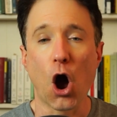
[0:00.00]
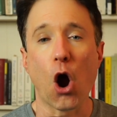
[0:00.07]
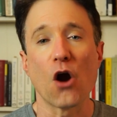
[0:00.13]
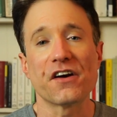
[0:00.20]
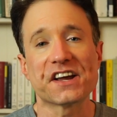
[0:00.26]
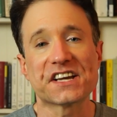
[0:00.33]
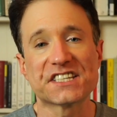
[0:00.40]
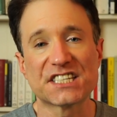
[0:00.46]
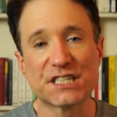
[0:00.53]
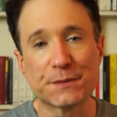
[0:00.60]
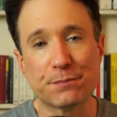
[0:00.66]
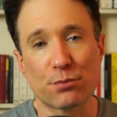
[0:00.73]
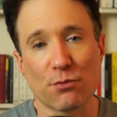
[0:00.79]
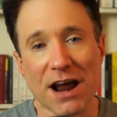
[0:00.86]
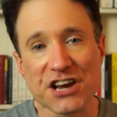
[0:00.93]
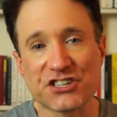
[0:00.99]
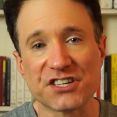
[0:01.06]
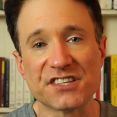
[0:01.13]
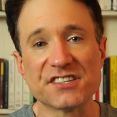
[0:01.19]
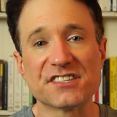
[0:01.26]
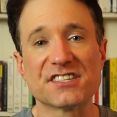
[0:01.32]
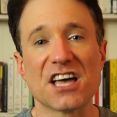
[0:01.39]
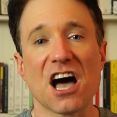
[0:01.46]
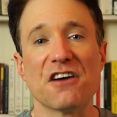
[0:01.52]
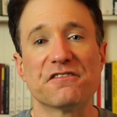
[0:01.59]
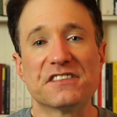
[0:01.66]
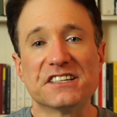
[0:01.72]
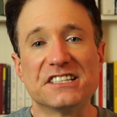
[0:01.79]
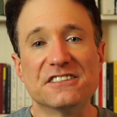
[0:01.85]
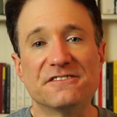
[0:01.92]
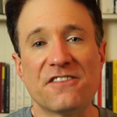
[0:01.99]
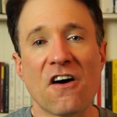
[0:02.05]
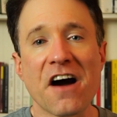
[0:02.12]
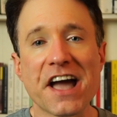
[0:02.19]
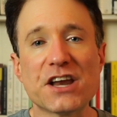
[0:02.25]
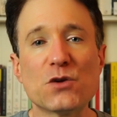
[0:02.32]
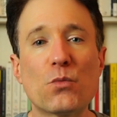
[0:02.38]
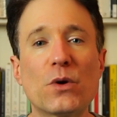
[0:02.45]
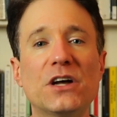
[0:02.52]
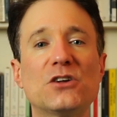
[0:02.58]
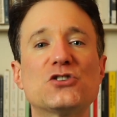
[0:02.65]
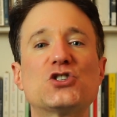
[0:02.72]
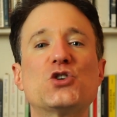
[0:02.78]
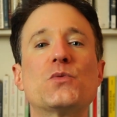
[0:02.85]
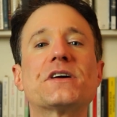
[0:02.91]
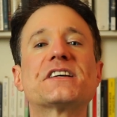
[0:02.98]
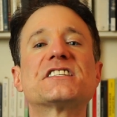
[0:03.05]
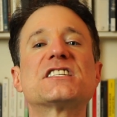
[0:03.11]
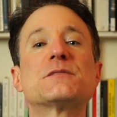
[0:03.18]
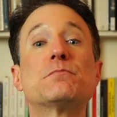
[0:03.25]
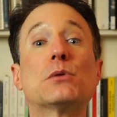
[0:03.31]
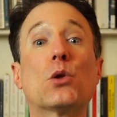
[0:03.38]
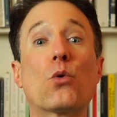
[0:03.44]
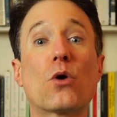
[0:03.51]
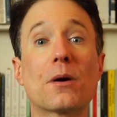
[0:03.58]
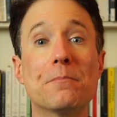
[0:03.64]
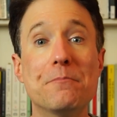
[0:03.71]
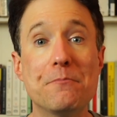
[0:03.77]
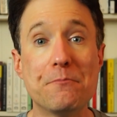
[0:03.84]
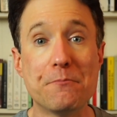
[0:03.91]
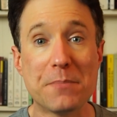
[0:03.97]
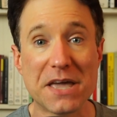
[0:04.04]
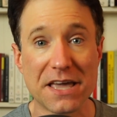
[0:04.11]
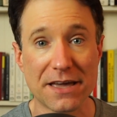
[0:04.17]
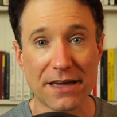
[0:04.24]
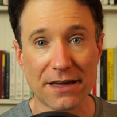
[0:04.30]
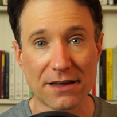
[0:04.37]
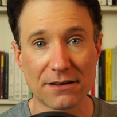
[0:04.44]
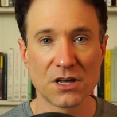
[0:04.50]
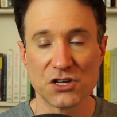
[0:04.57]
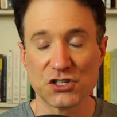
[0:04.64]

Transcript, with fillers: are expressions of the divine will to explore being.